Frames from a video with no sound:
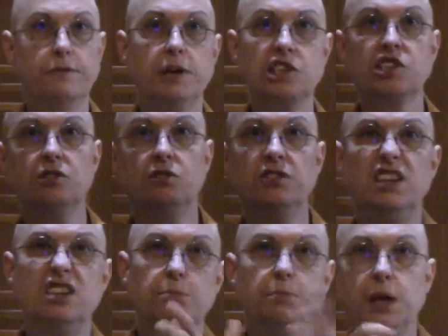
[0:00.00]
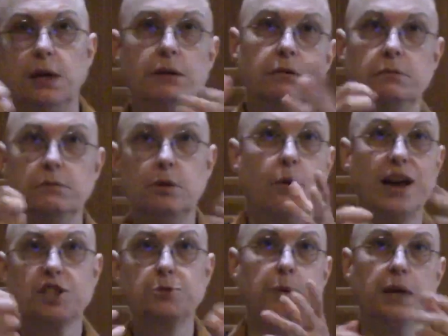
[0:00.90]
I still need to be
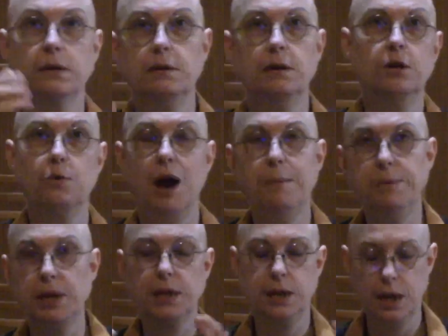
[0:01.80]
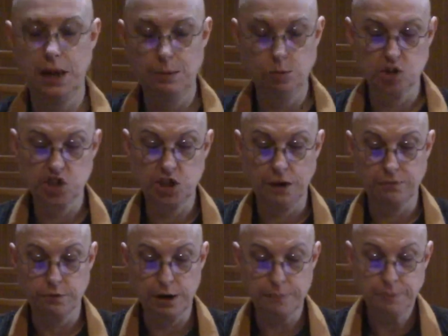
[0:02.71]
grasping, grabbing, and getting more stuff,
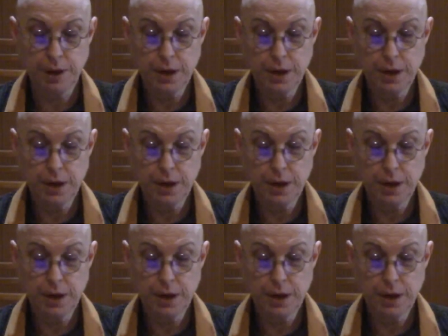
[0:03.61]
right?